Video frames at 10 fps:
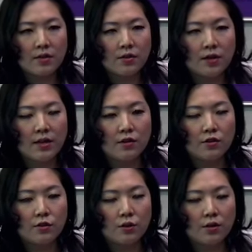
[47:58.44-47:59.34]

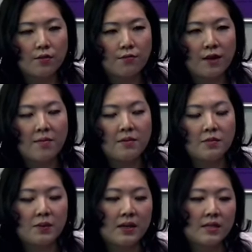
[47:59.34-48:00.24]
creators who are famous
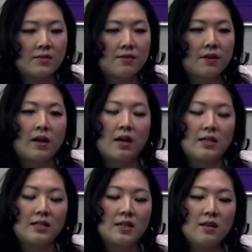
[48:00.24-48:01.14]
because of their
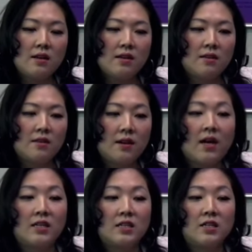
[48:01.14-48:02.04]
content and the
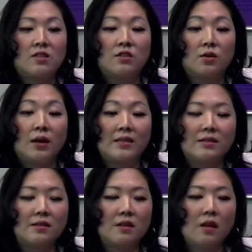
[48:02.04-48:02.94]
content is so
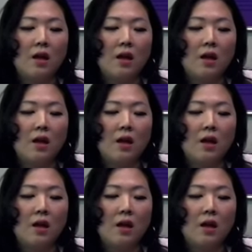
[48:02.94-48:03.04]
excellent.